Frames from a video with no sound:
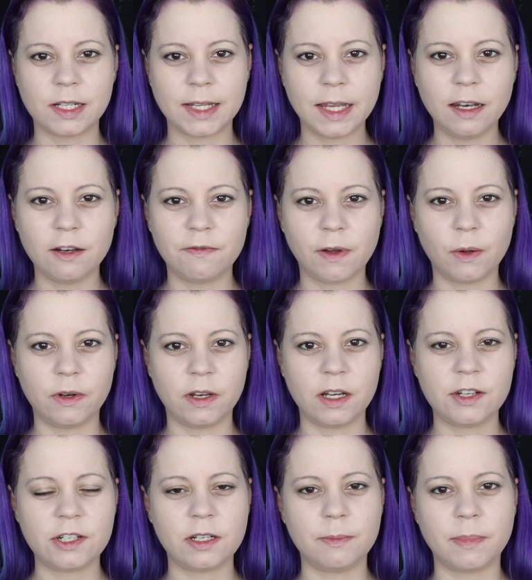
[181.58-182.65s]
to lighten the
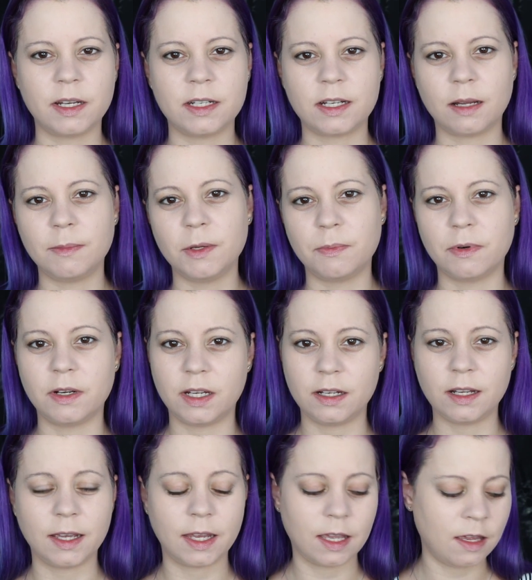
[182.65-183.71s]
foundation and by the time you put
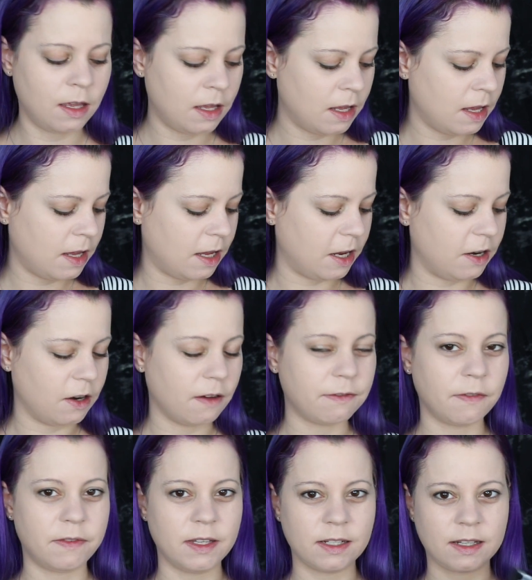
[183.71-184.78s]
in like enough
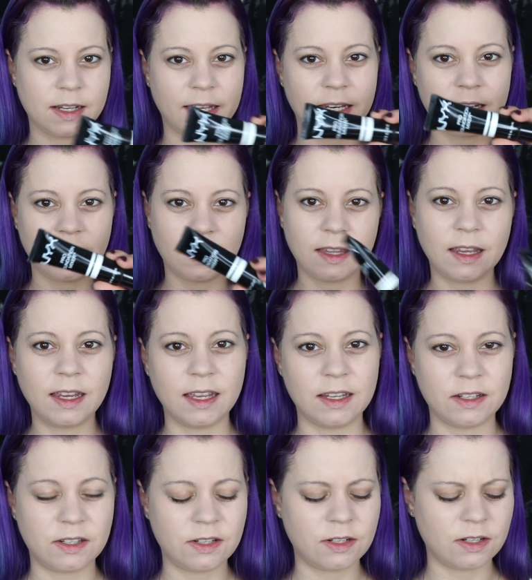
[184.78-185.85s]
of this lightening thing.
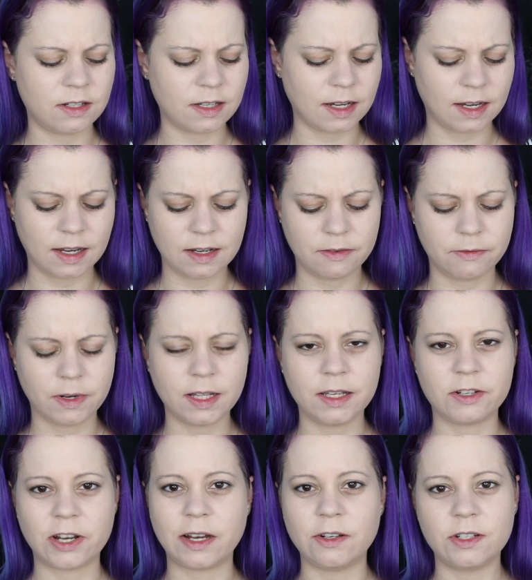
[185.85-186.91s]
It's just like, it
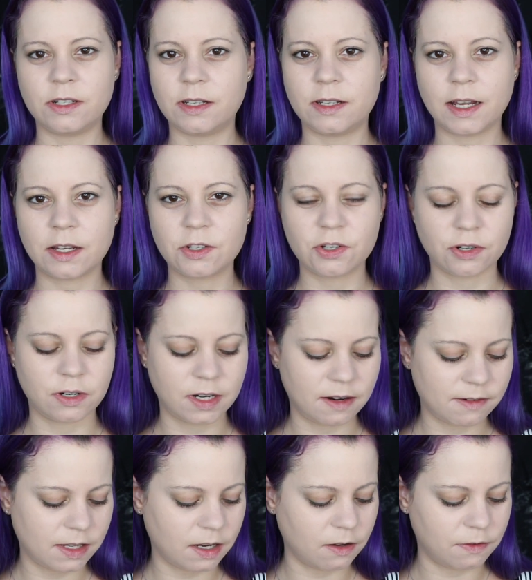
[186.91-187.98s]
really changes the texture and
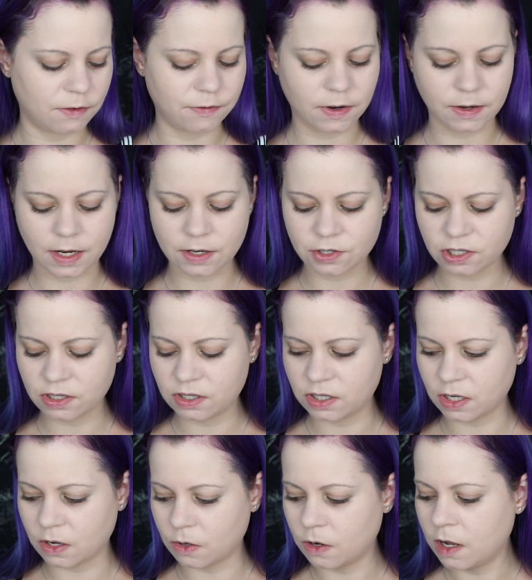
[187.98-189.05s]
everything of the foundation.
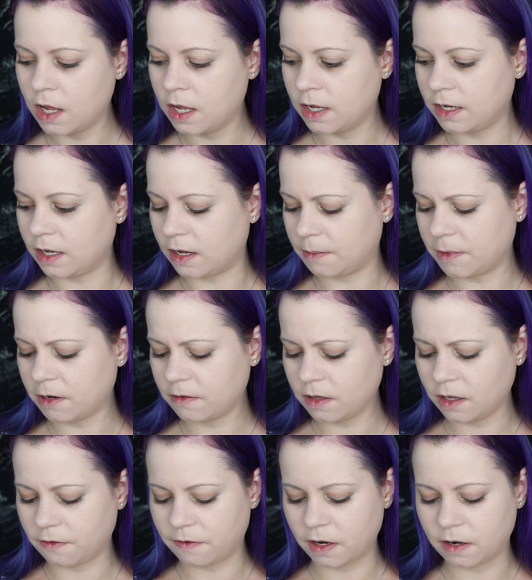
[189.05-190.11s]
So yeah, I'm not
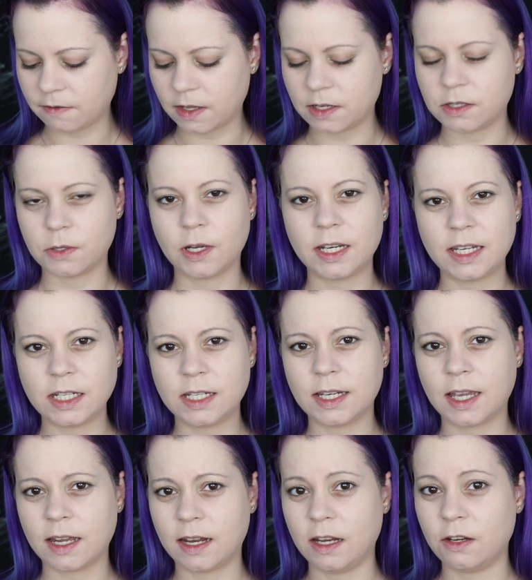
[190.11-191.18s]
really a fan of that. So I need to
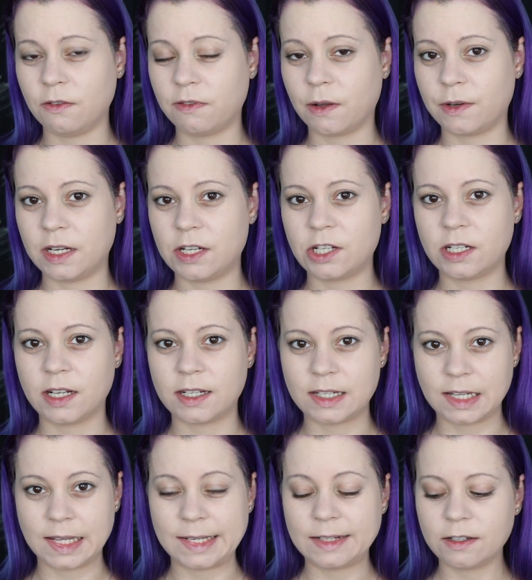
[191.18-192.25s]
get a new foundation
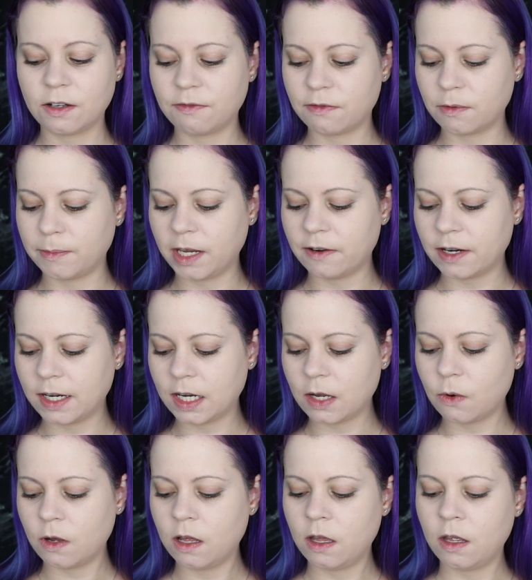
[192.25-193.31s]
that's light enough for me right
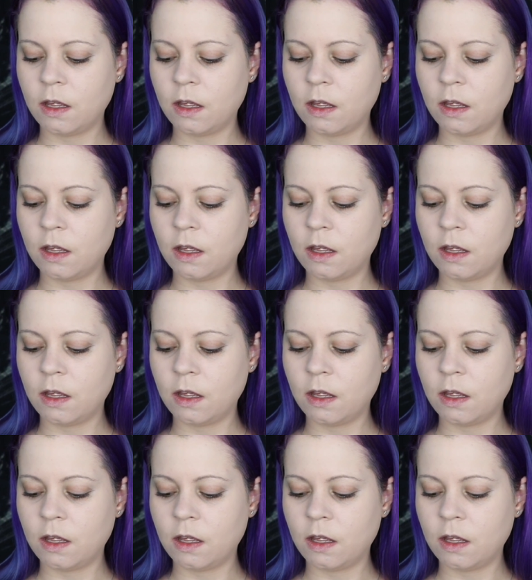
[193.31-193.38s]
now.